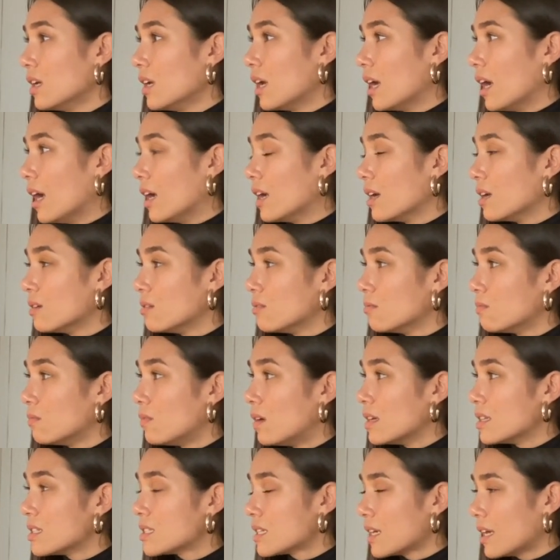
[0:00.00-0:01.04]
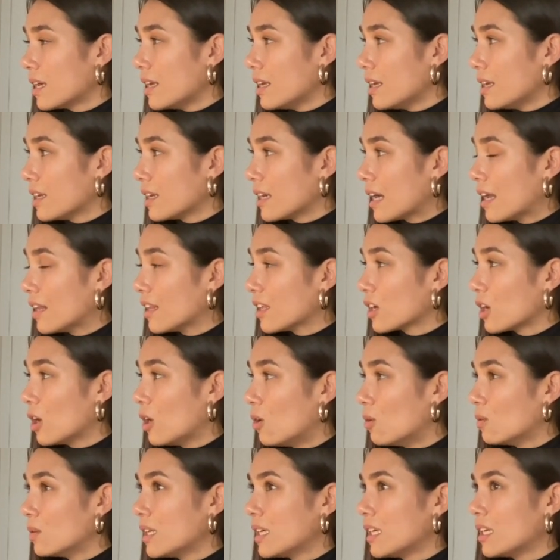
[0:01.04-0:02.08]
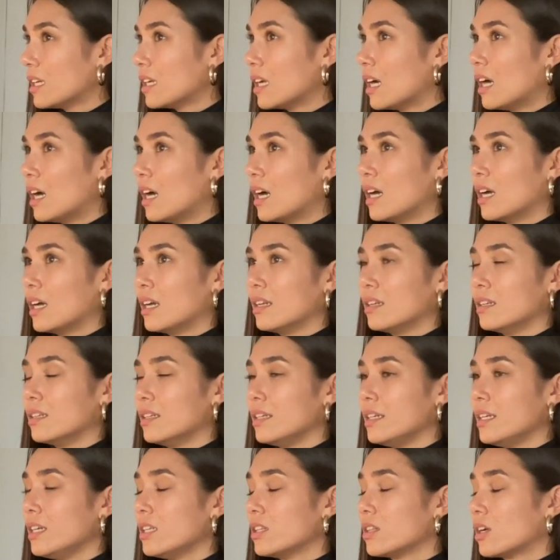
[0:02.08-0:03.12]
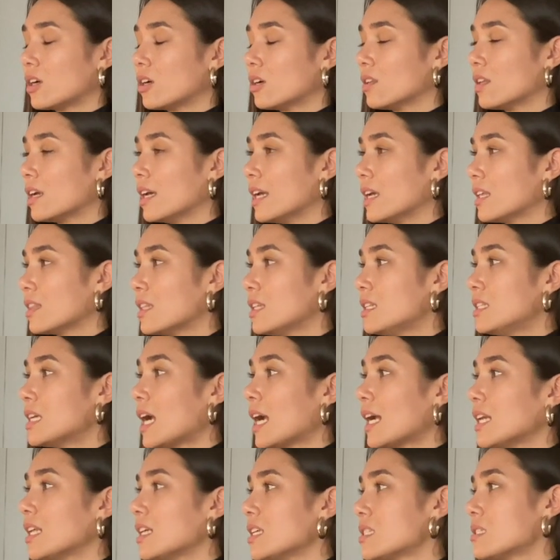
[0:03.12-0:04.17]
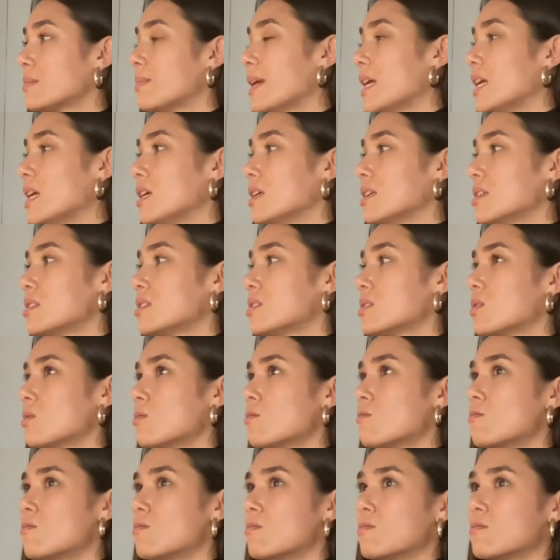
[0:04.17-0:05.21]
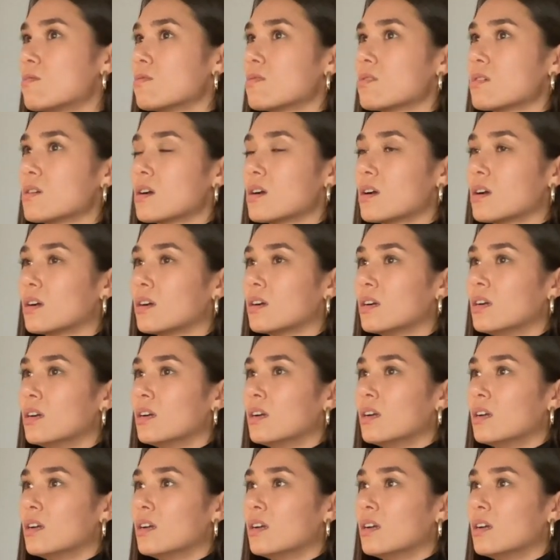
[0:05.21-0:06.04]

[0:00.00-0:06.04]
And once I kind of hone in on either the dining space or